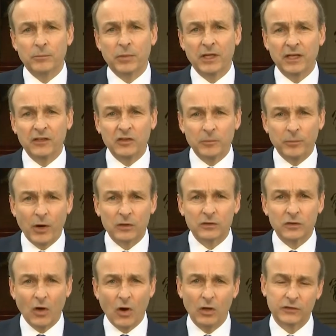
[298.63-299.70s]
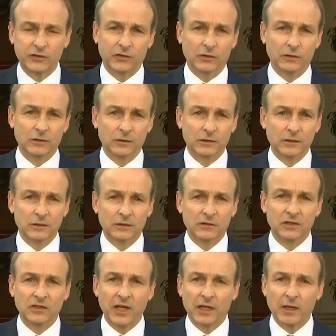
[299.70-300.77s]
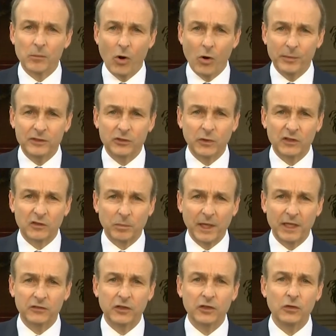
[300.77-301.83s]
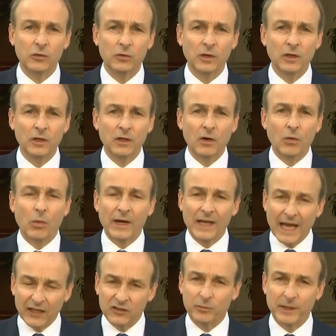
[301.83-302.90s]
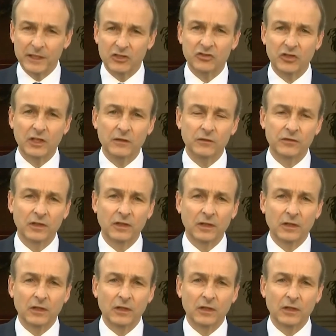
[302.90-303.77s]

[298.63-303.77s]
but it is important also to take a moment to explain to you what has been achieved